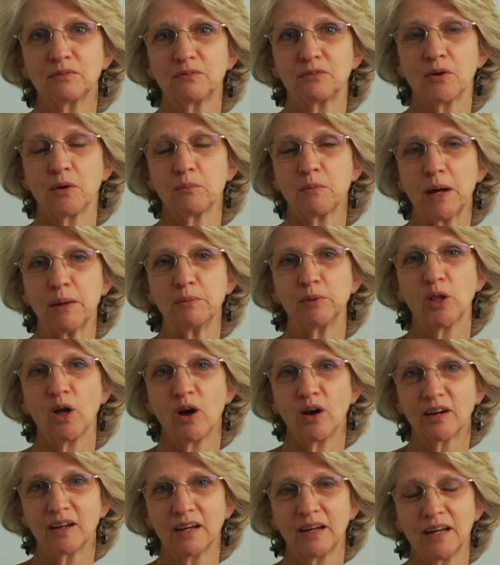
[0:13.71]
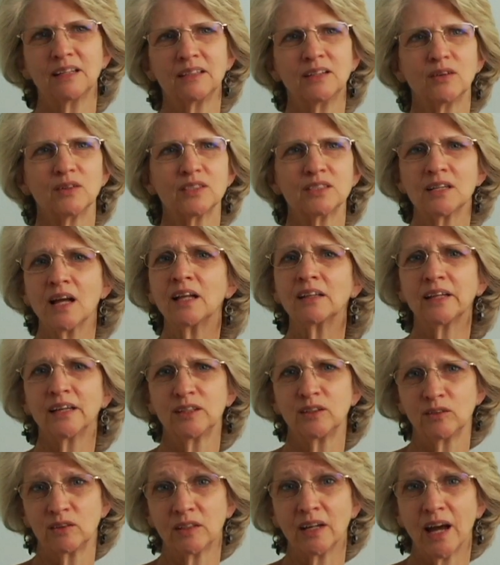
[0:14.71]
from my blog. You know, it's not
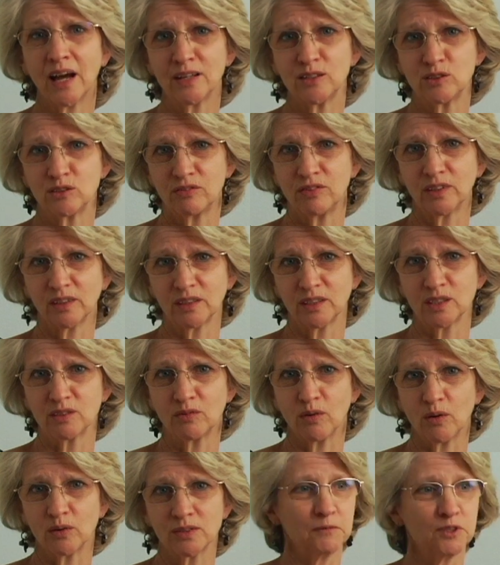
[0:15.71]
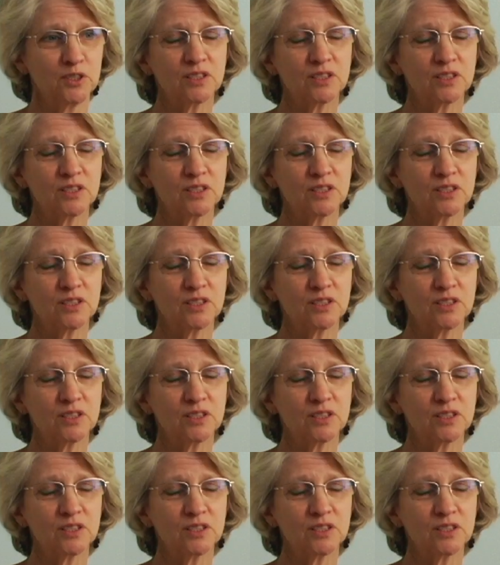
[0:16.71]
like you can hide your feelings, folks.